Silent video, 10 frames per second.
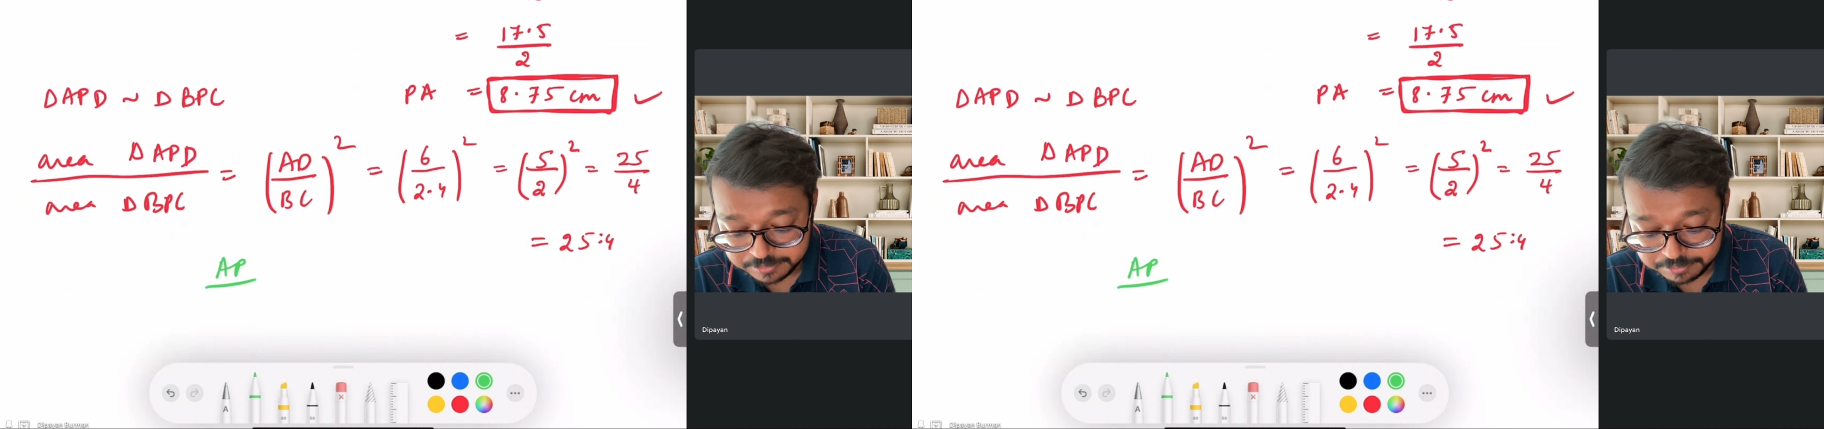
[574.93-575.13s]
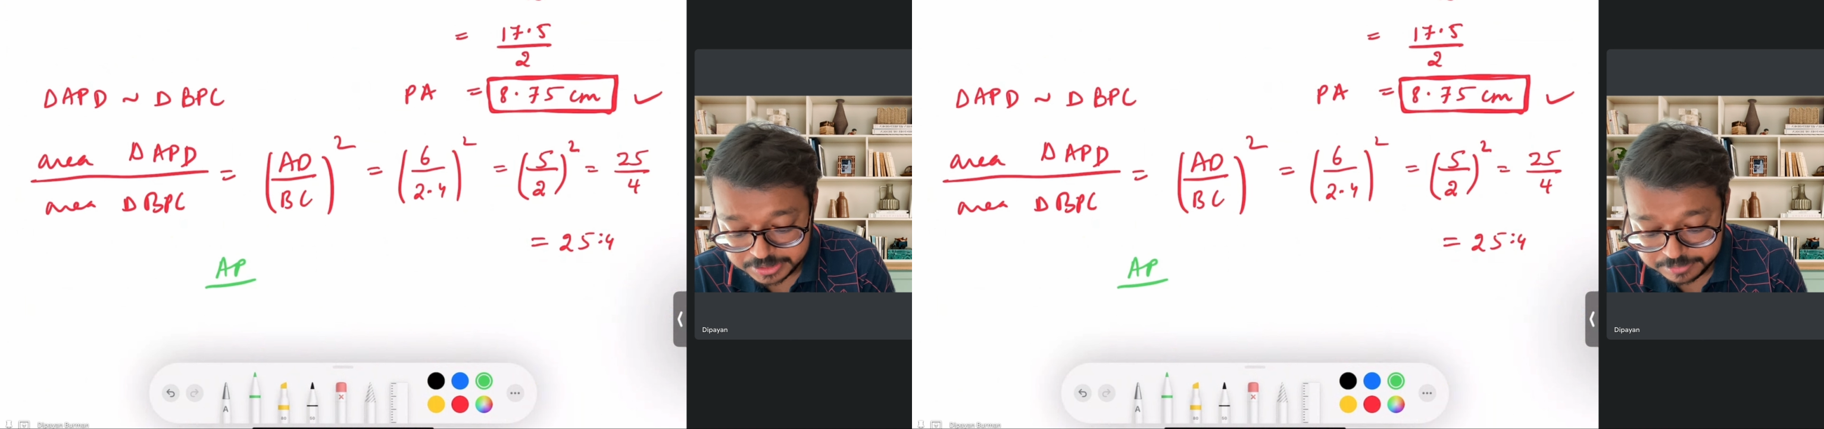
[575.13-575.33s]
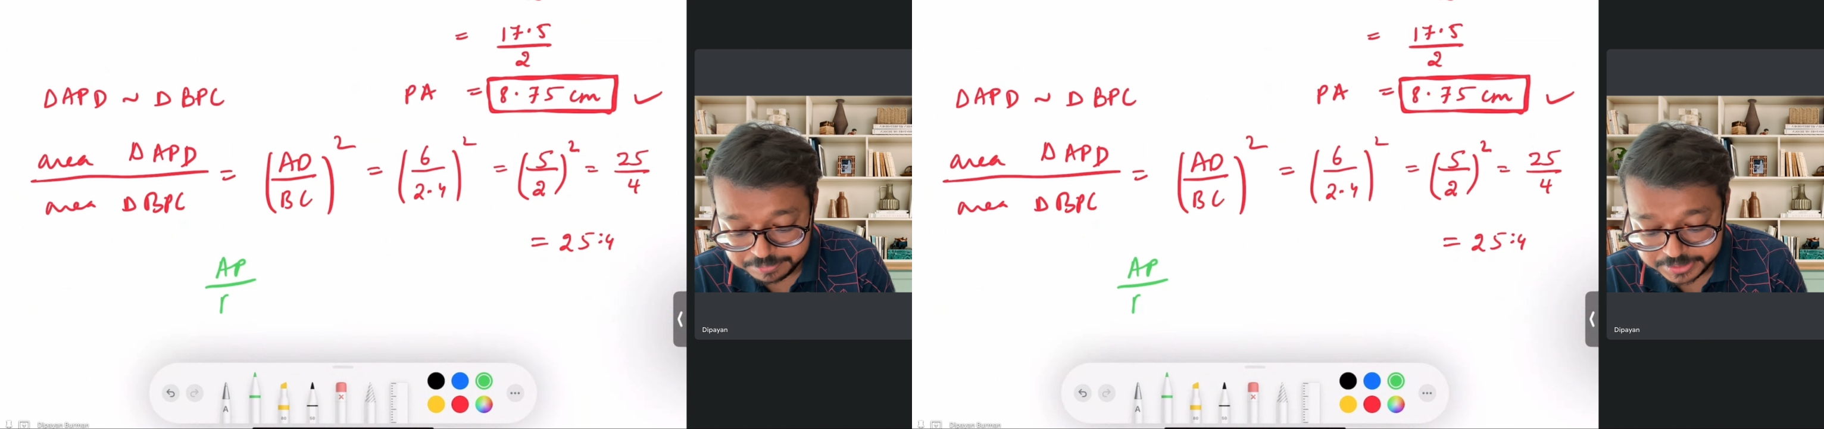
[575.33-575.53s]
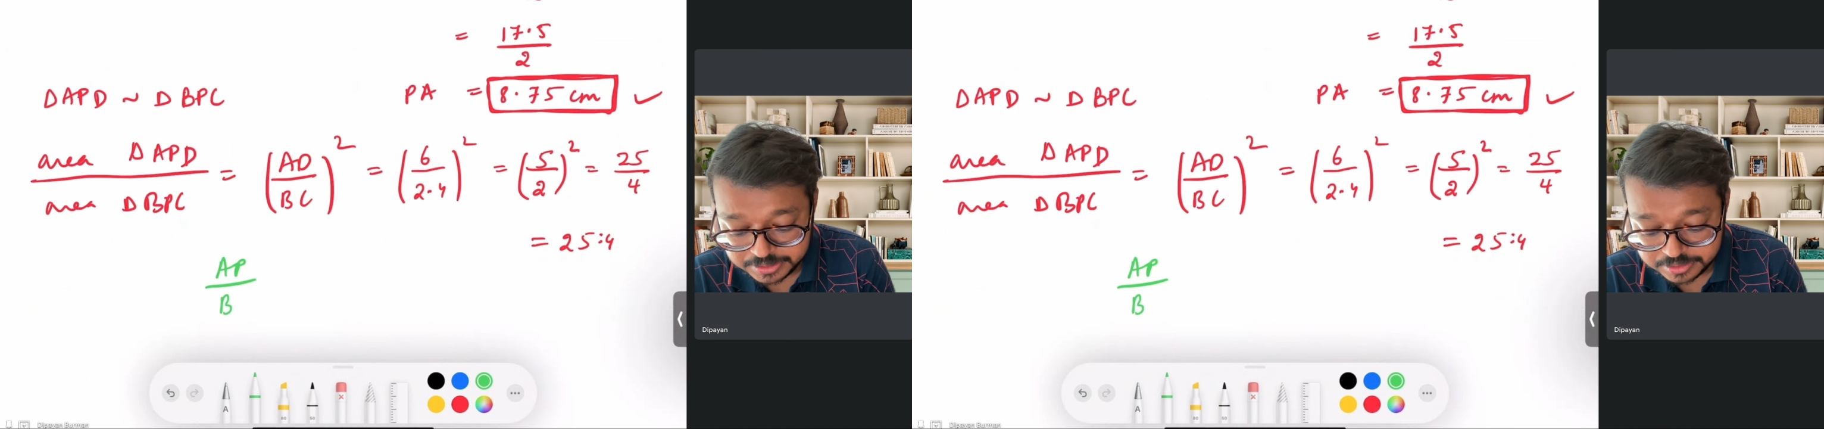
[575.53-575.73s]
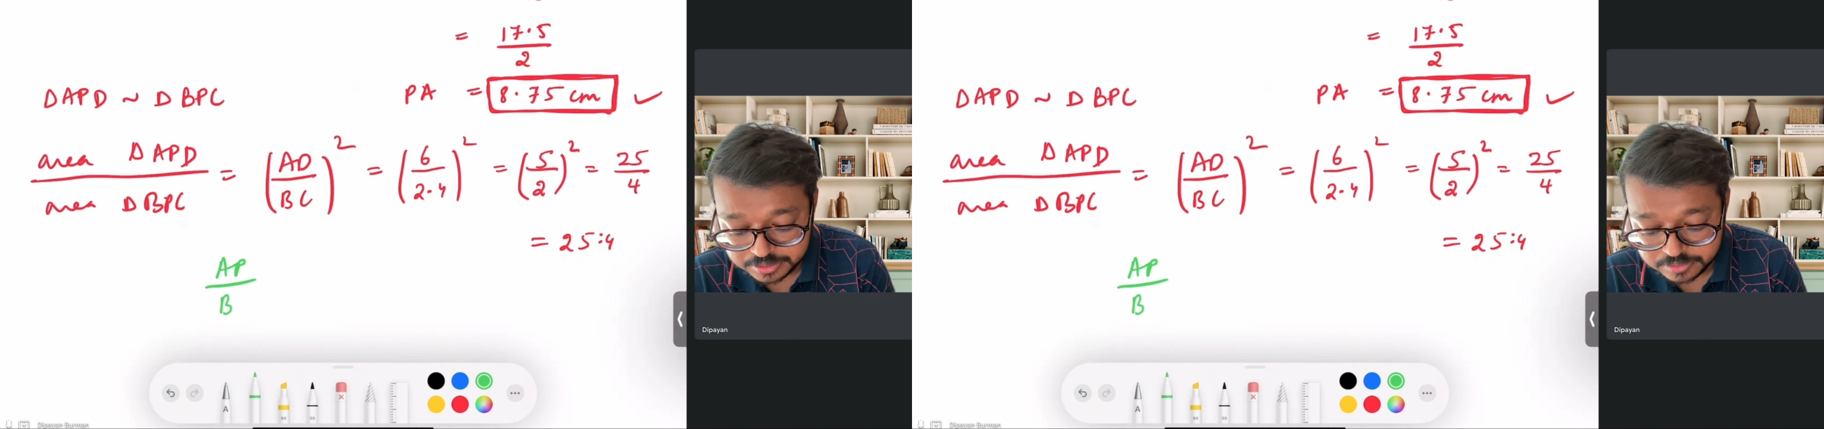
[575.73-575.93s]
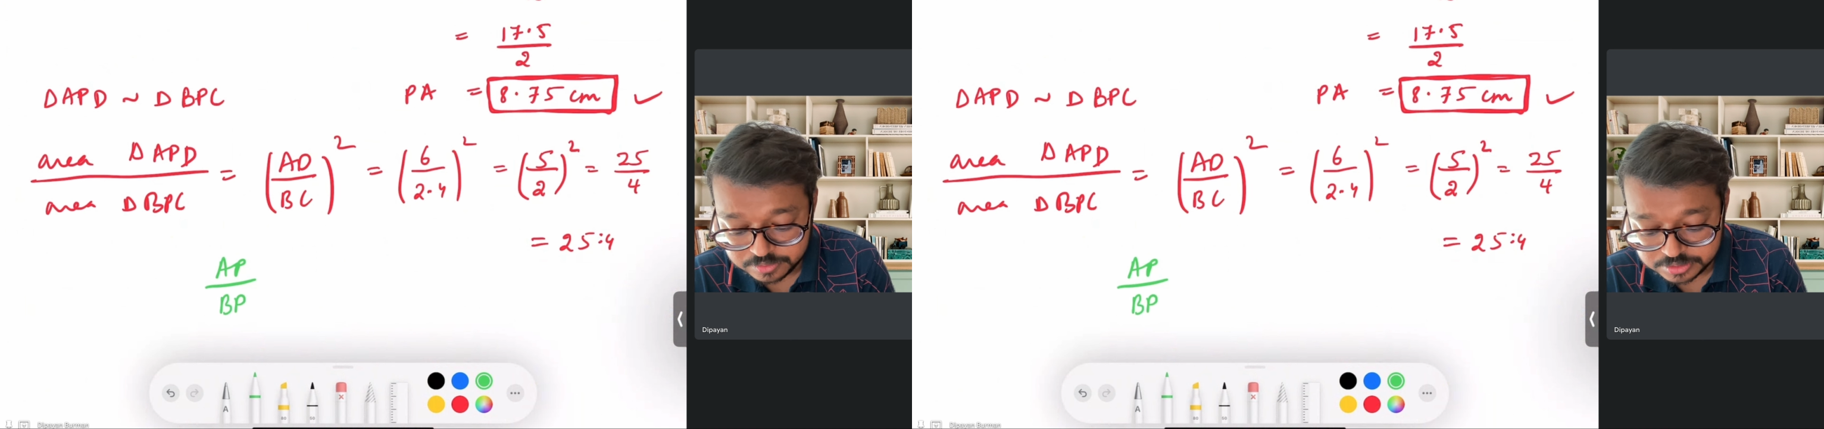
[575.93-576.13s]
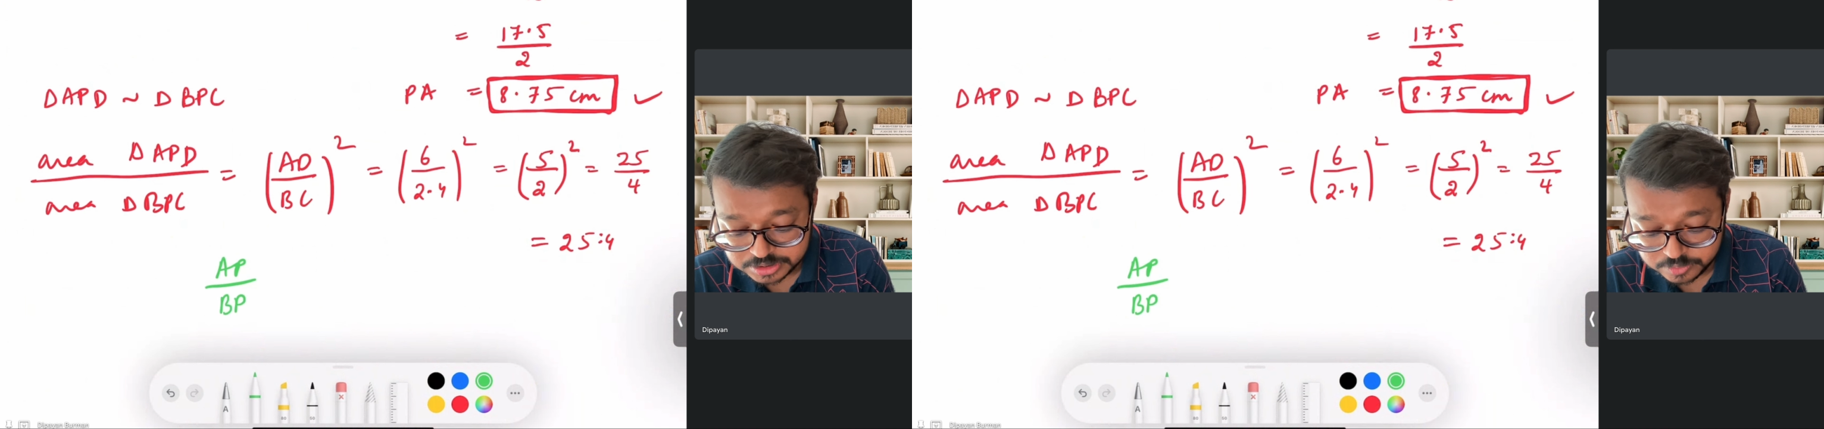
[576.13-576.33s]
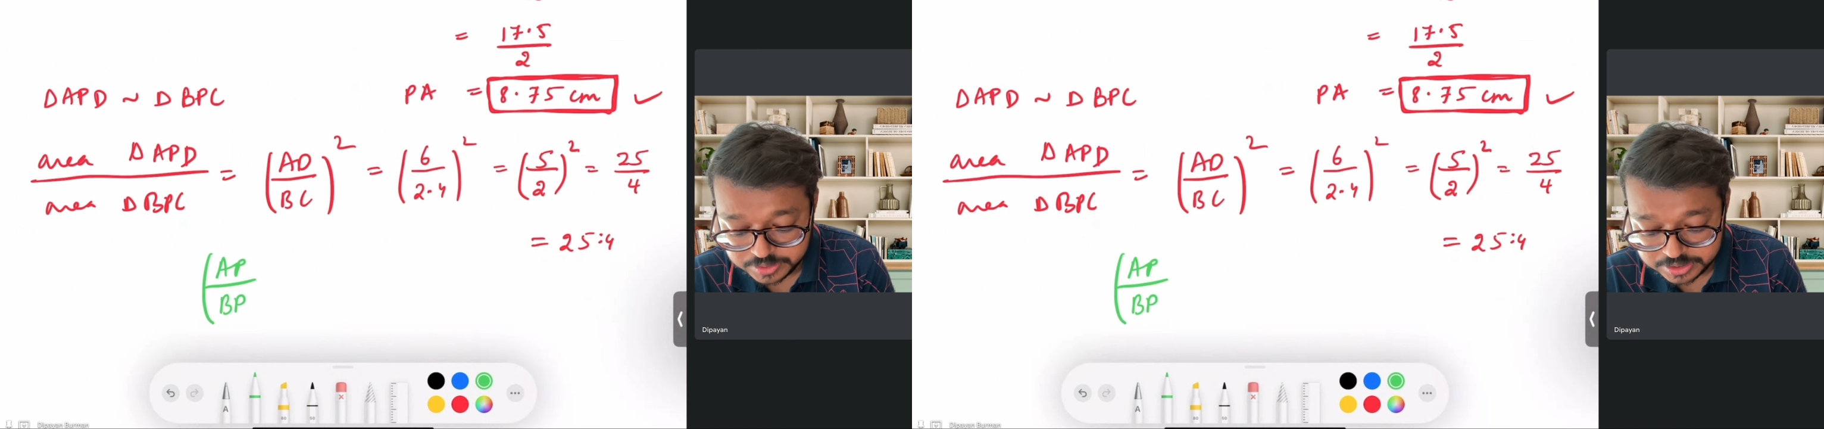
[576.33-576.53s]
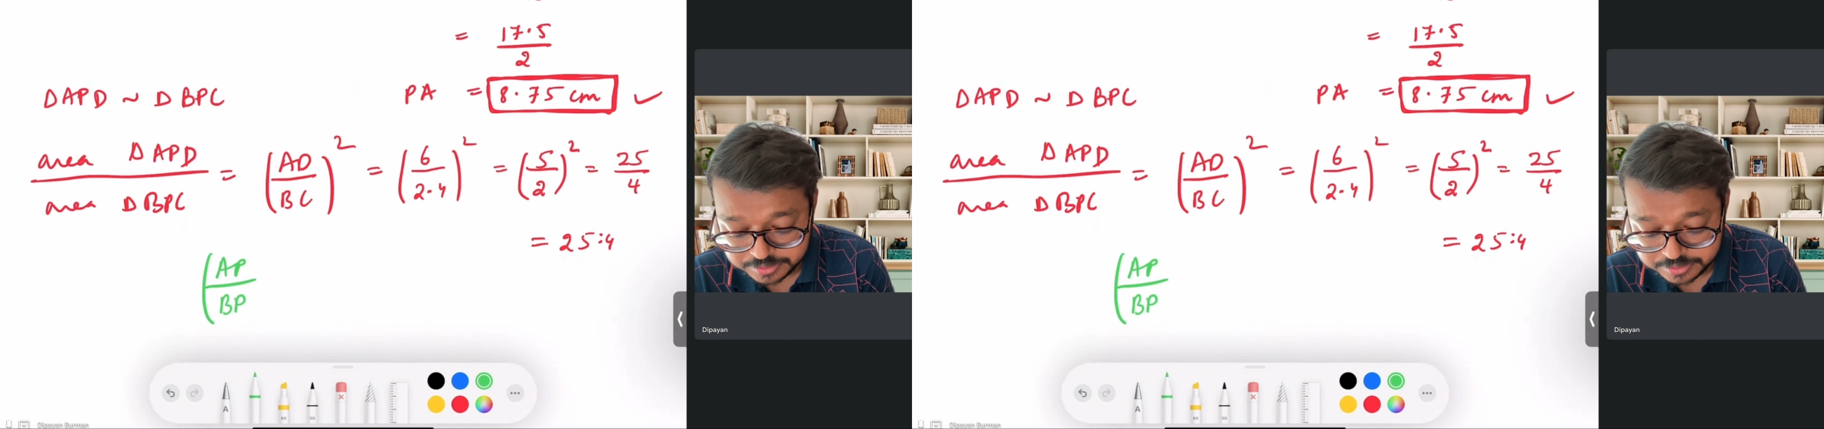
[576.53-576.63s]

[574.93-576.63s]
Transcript: BP whole square.